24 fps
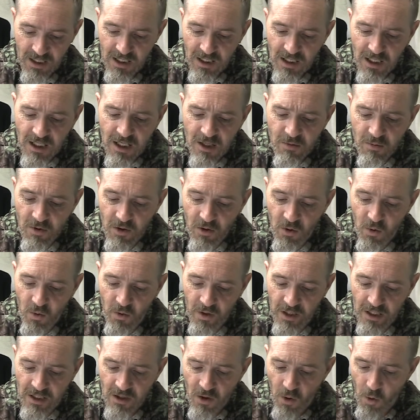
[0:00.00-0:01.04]
Any
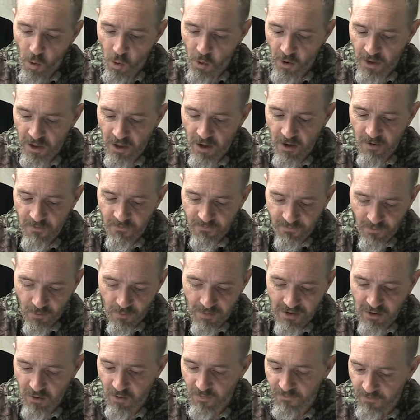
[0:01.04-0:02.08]
recording, audio,
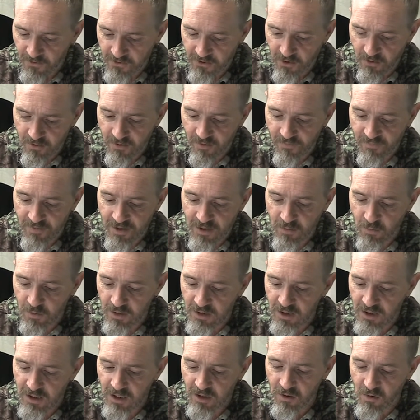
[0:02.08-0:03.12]
filming or photography
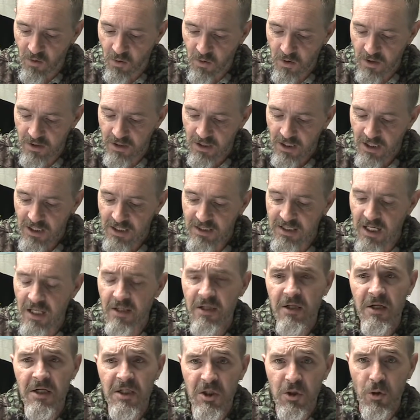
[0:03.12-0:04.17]
within a court is at
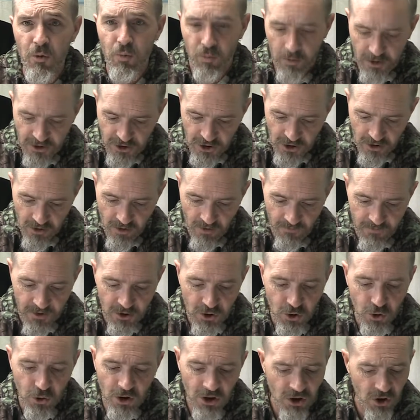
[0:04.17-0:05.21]
the discretion of the
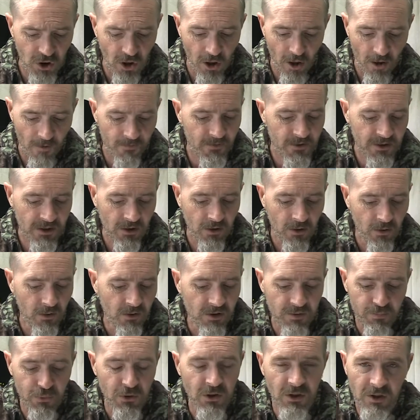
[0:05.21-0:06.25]
judicial officer who is
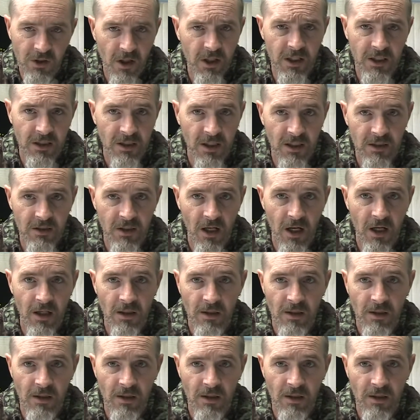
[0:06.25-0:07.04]
presiding that day.